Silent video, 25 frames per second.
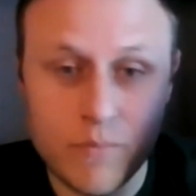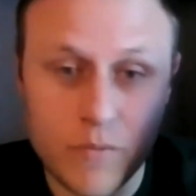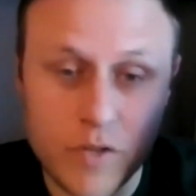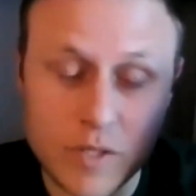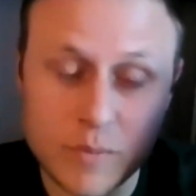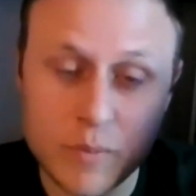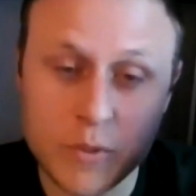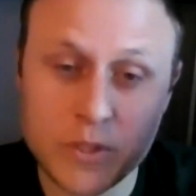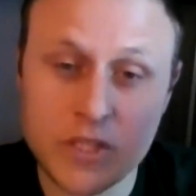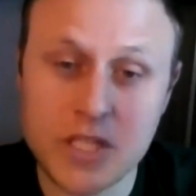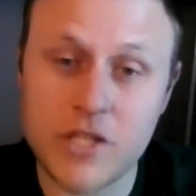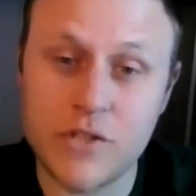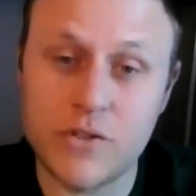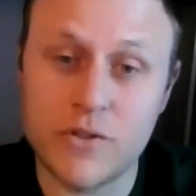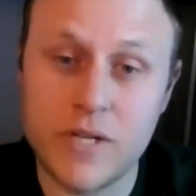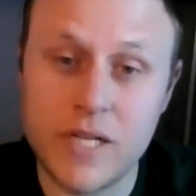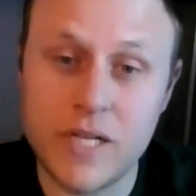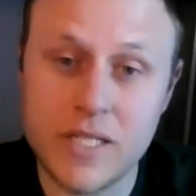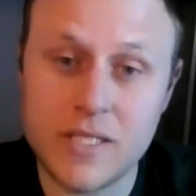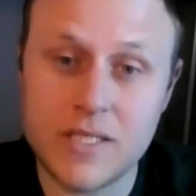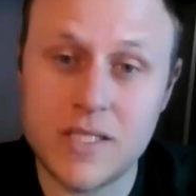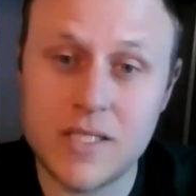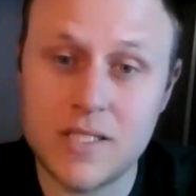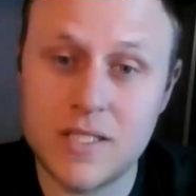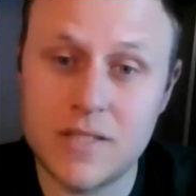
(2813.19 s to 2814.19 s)
this particular
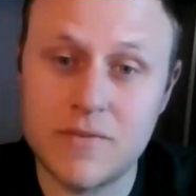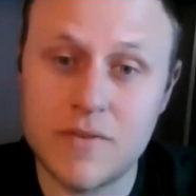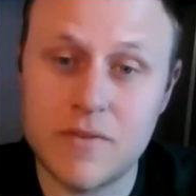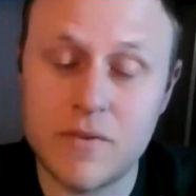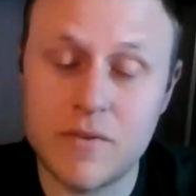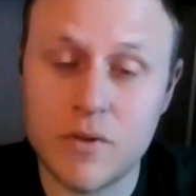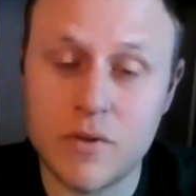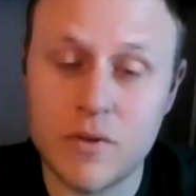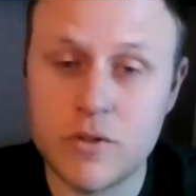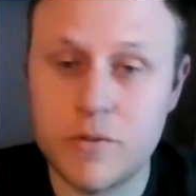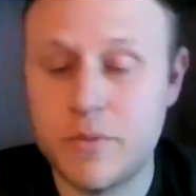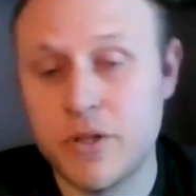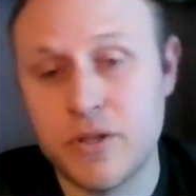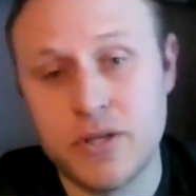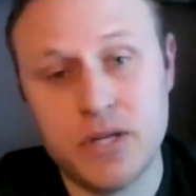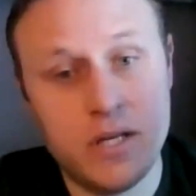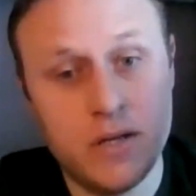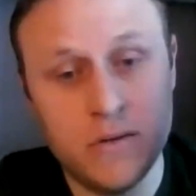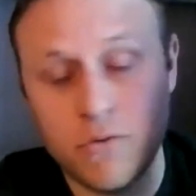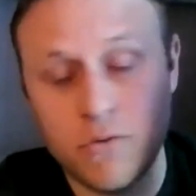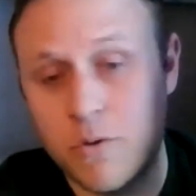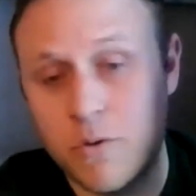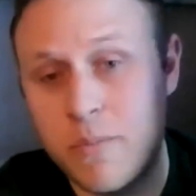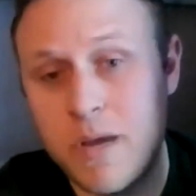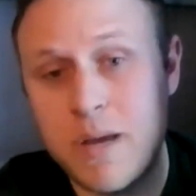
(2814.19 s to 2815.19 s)
instance of a
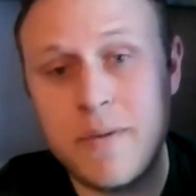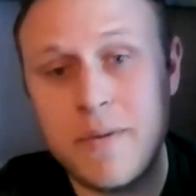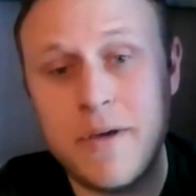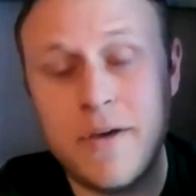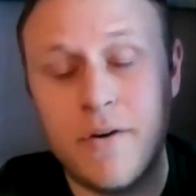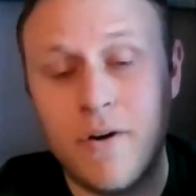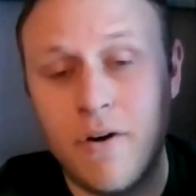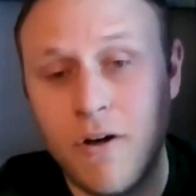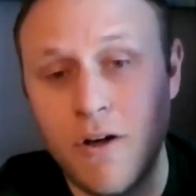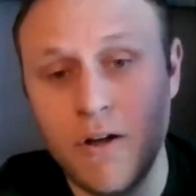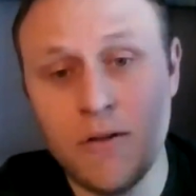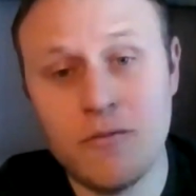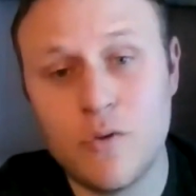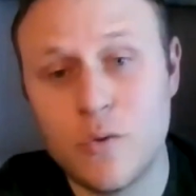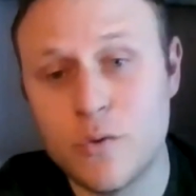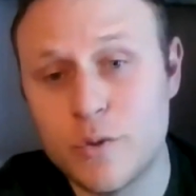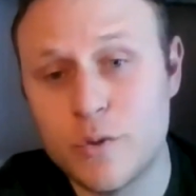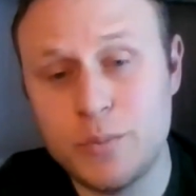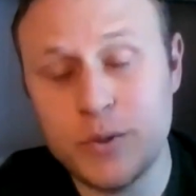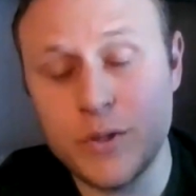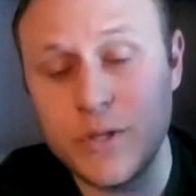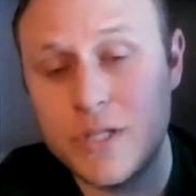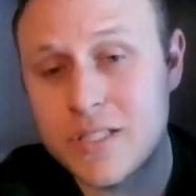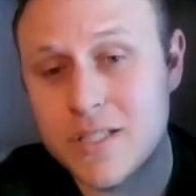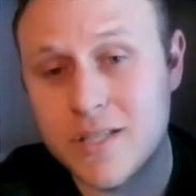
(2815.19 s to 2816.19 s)
vulnerability, or maybe all
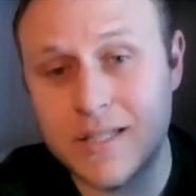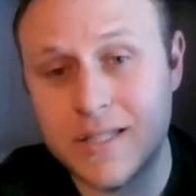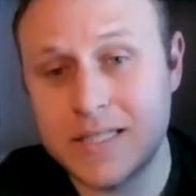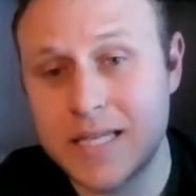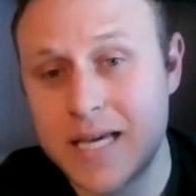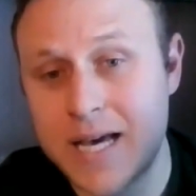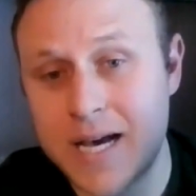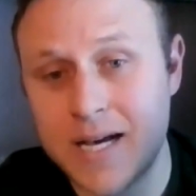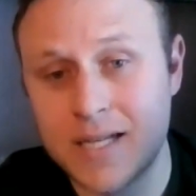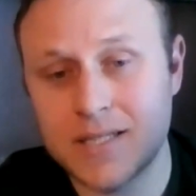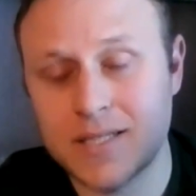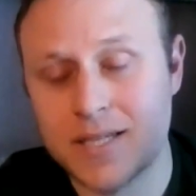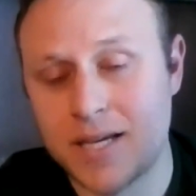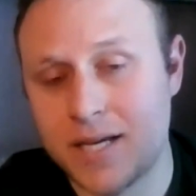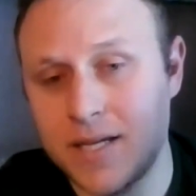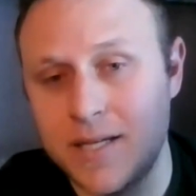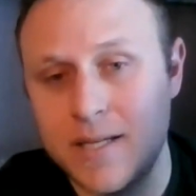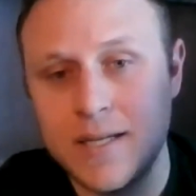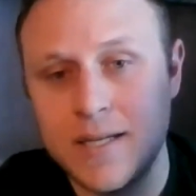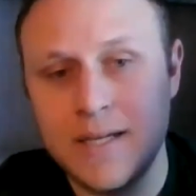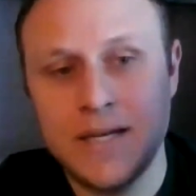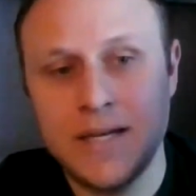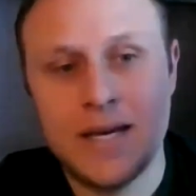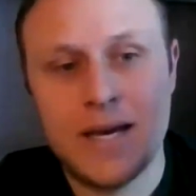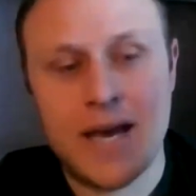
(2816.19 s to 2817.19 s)
vulnerabilities on this asset
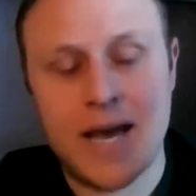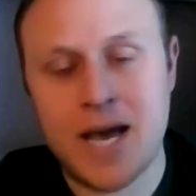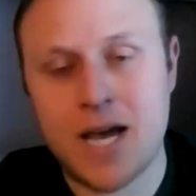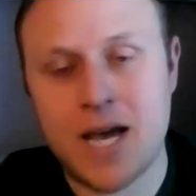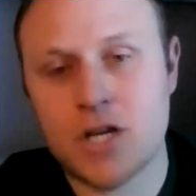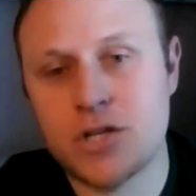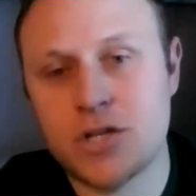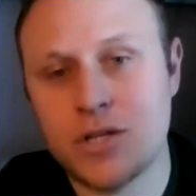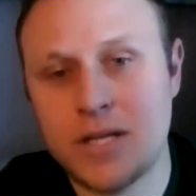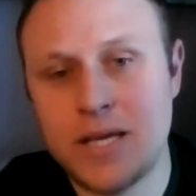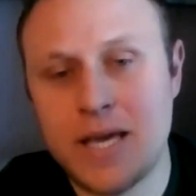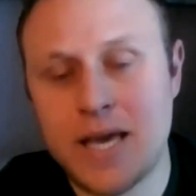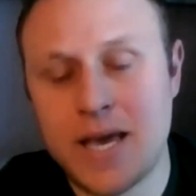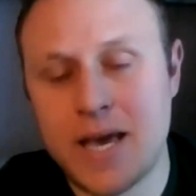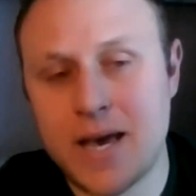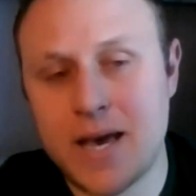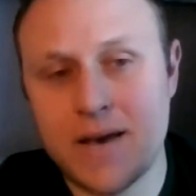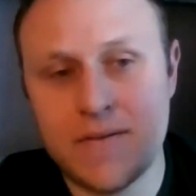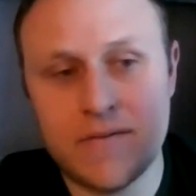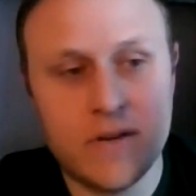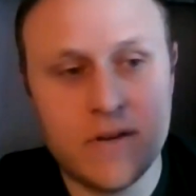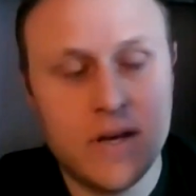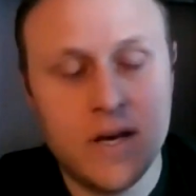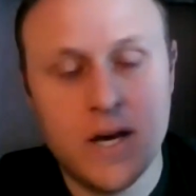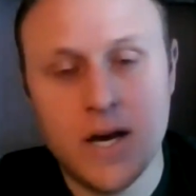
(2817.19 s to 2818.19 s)
actually
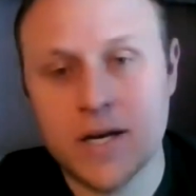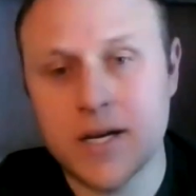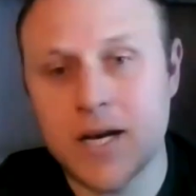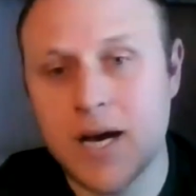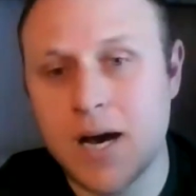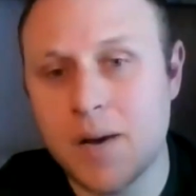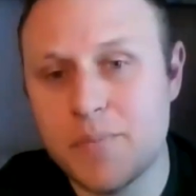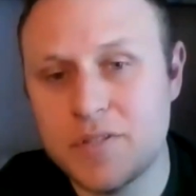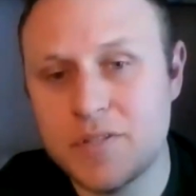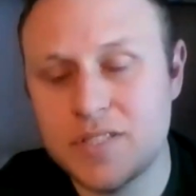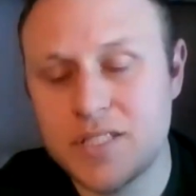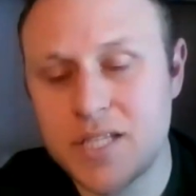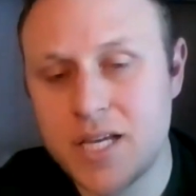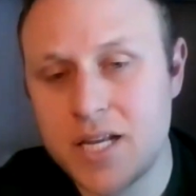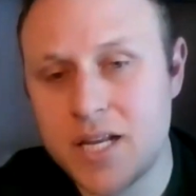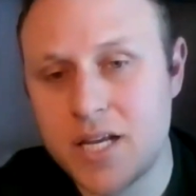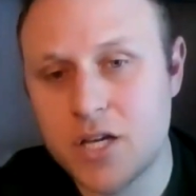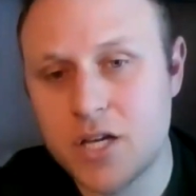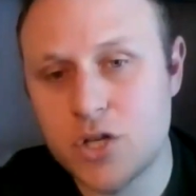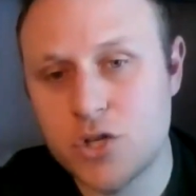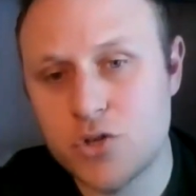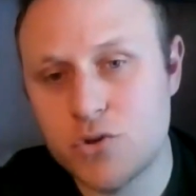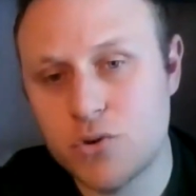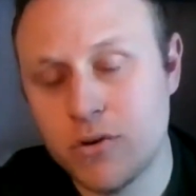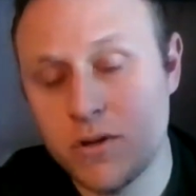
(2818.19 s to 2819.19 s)
have a
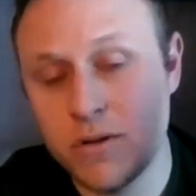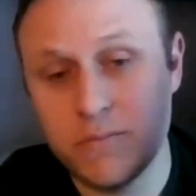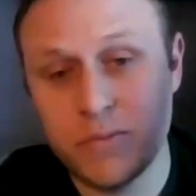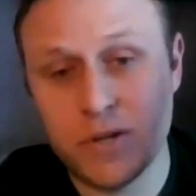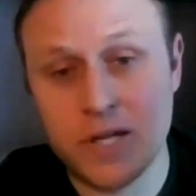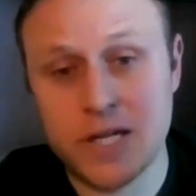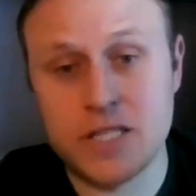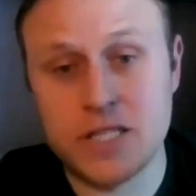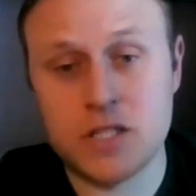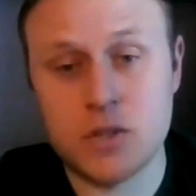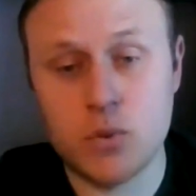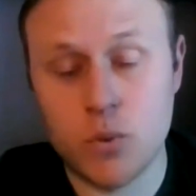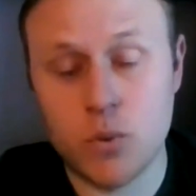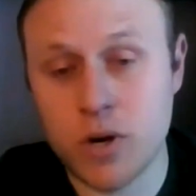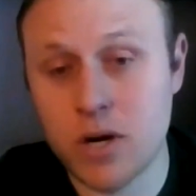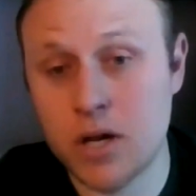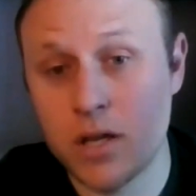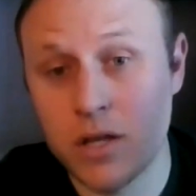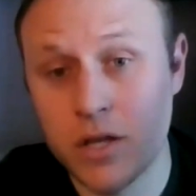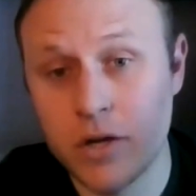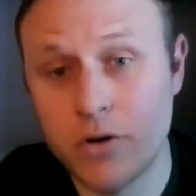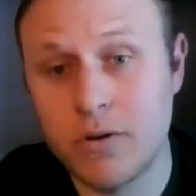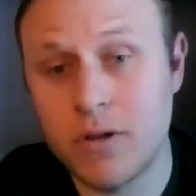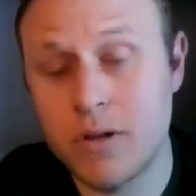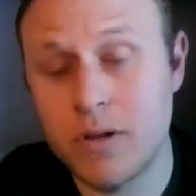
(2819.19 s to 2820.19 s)
compensating control in place. So we're
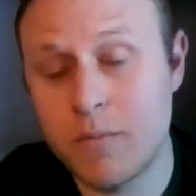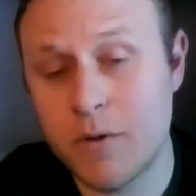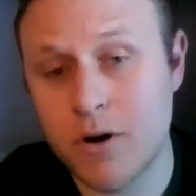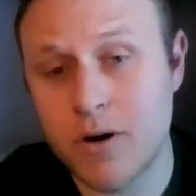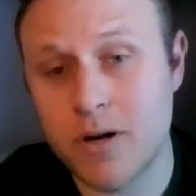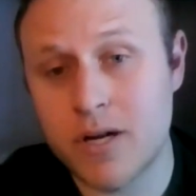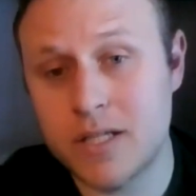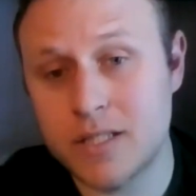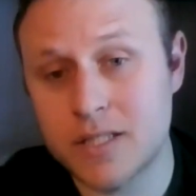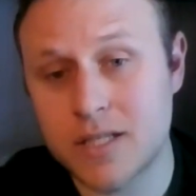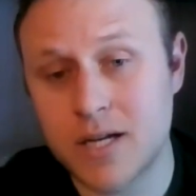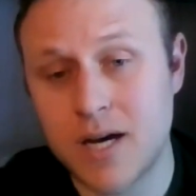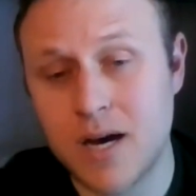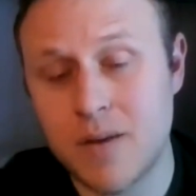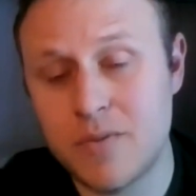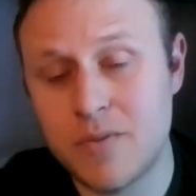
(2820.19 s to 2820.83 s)
going to literally mark it as